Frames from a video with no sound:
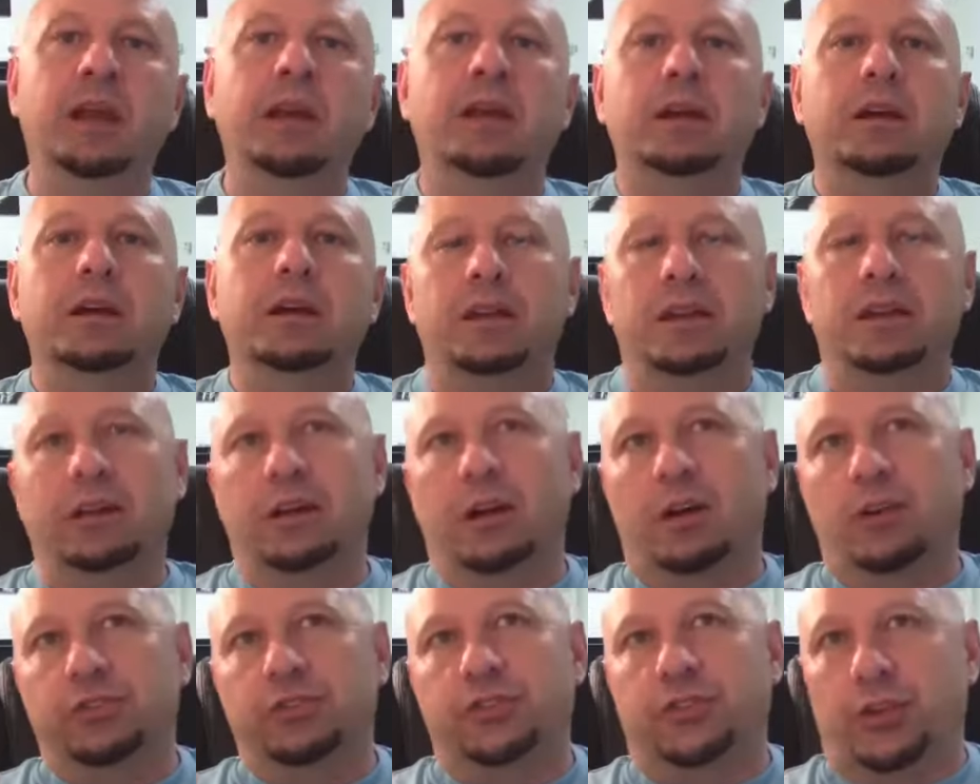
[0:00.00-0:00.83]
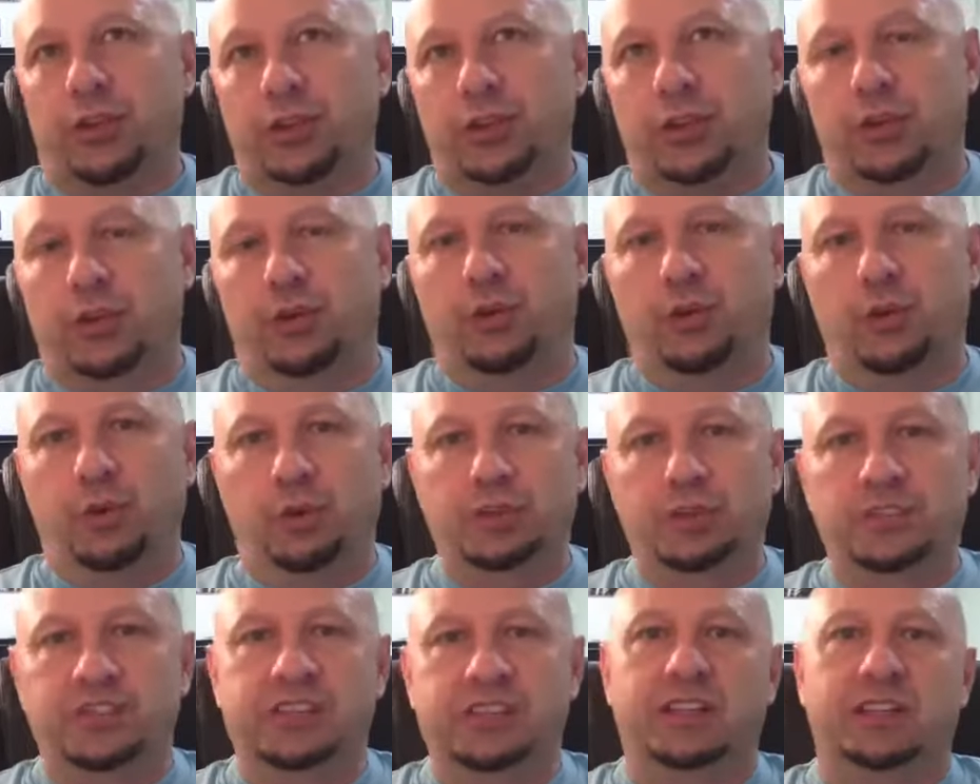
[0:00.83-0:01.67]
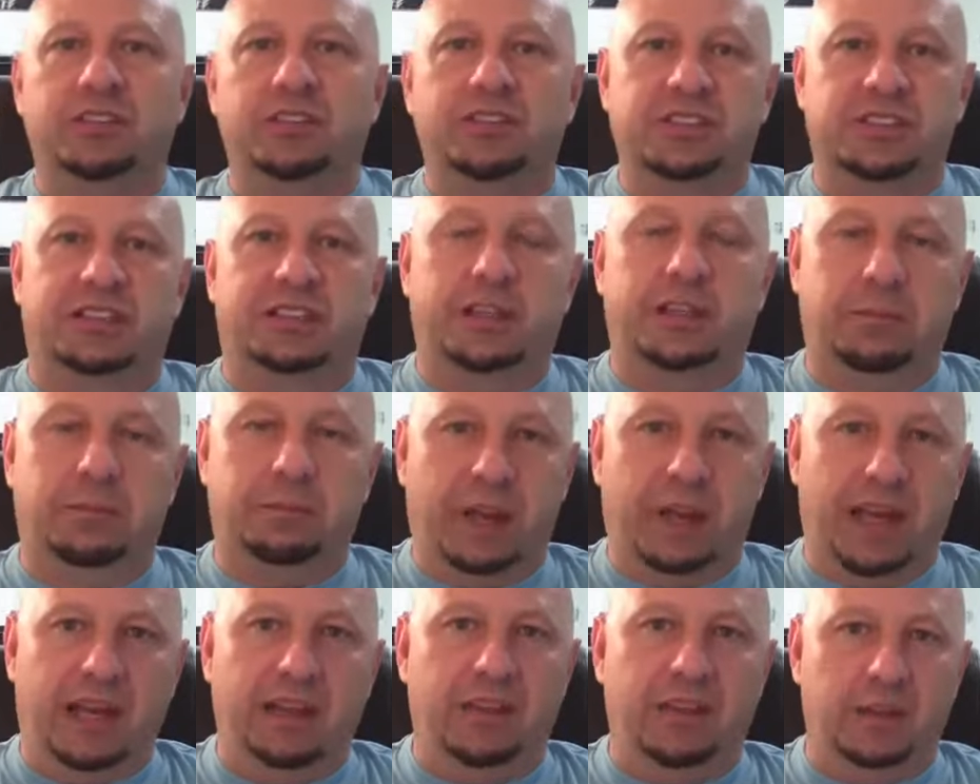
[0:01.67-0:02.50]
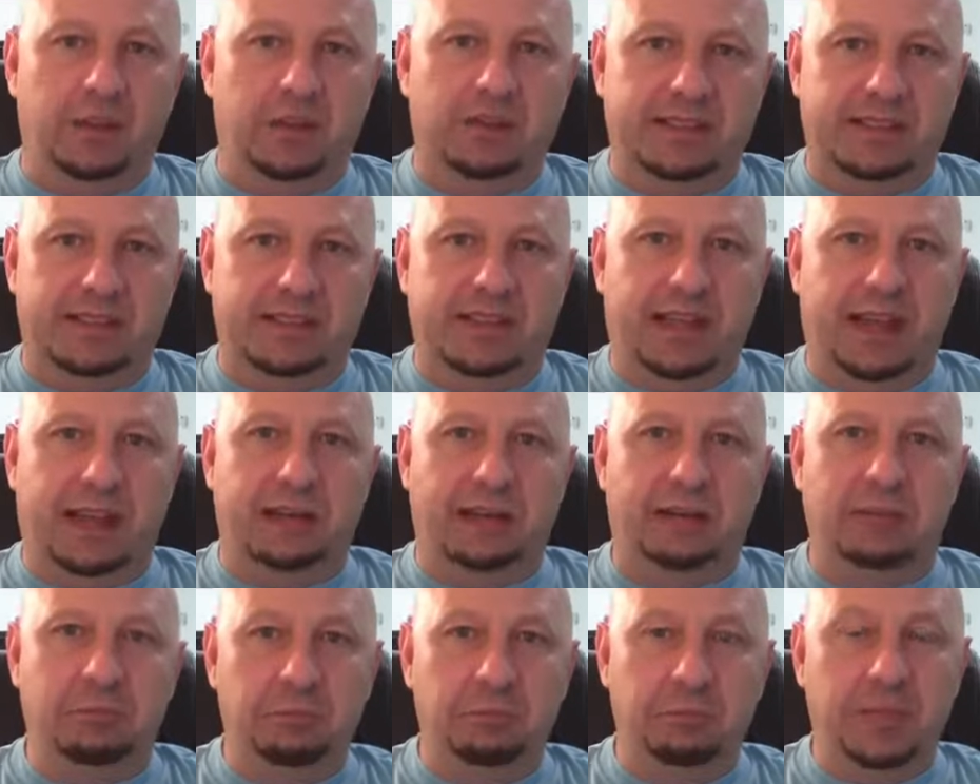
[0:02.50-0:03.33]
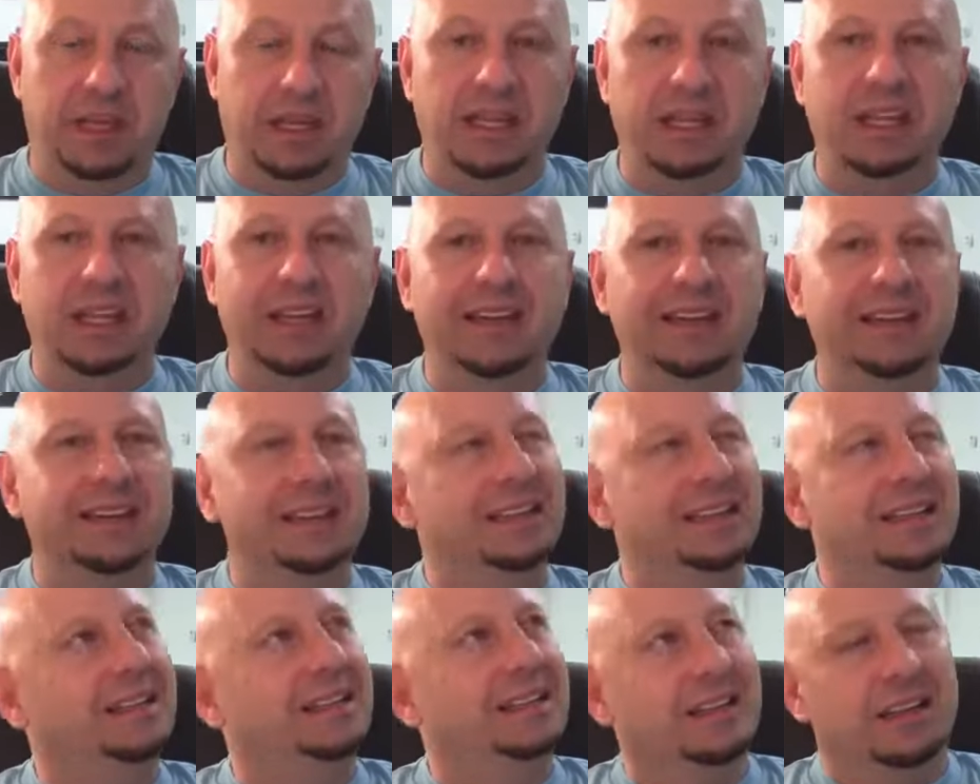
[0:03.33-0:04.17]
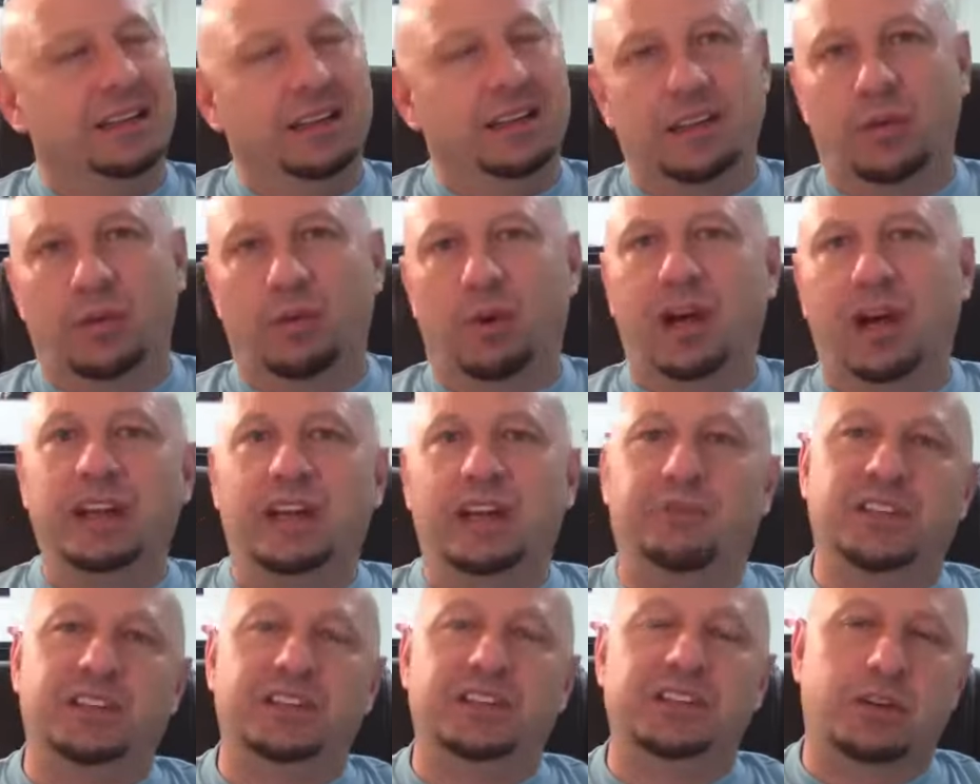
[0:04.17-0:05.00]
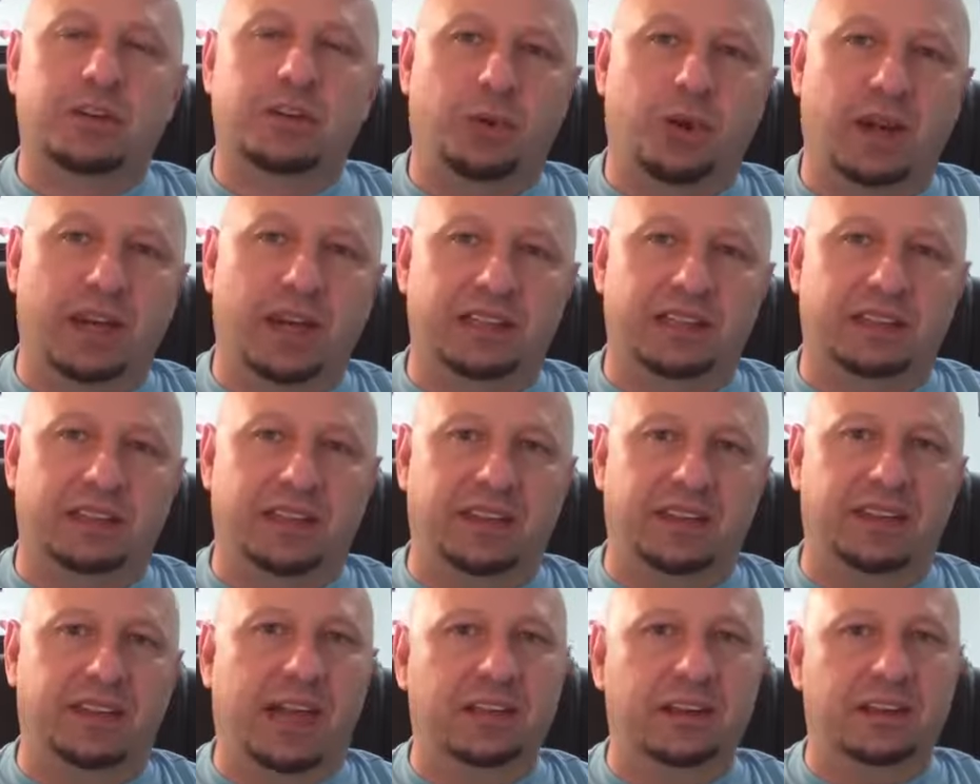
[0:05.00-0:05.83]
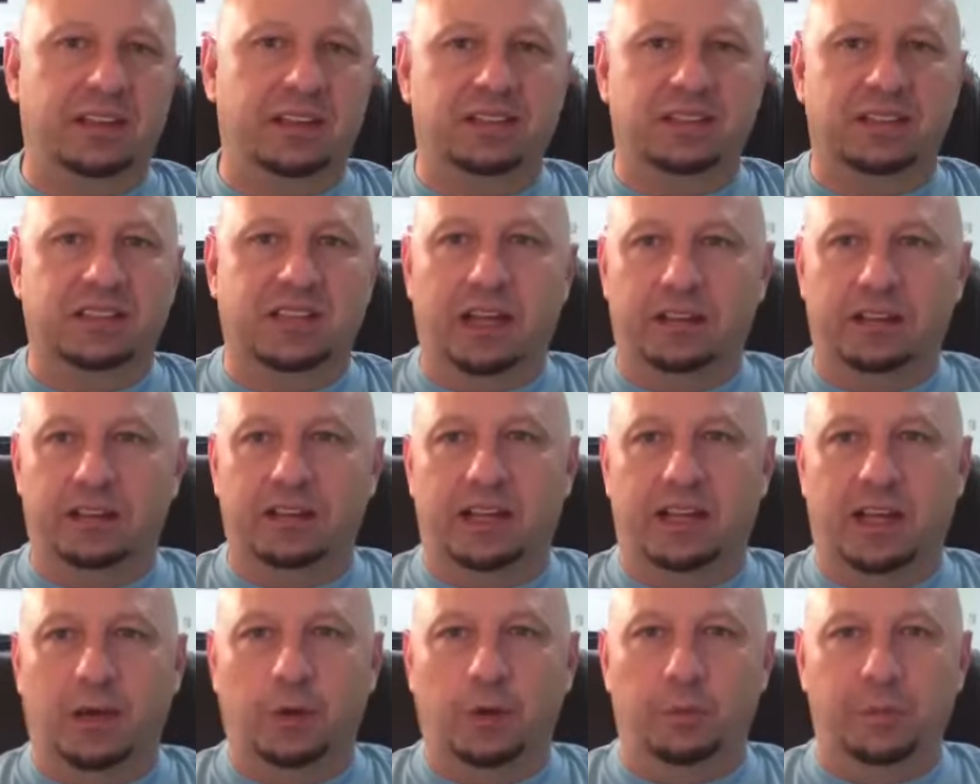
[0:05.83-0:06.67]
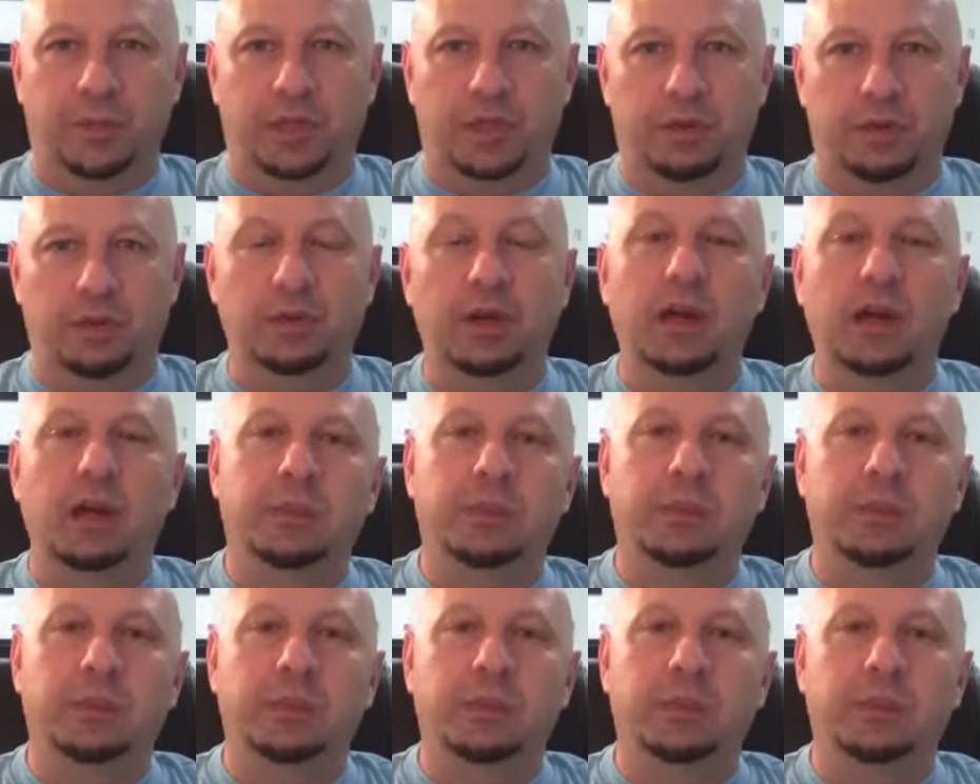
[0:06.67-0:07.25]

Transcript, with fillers: You know, do you still stick by their side? Me? You know what? If it's a chronic thing, I'm going to say I'm going to help you.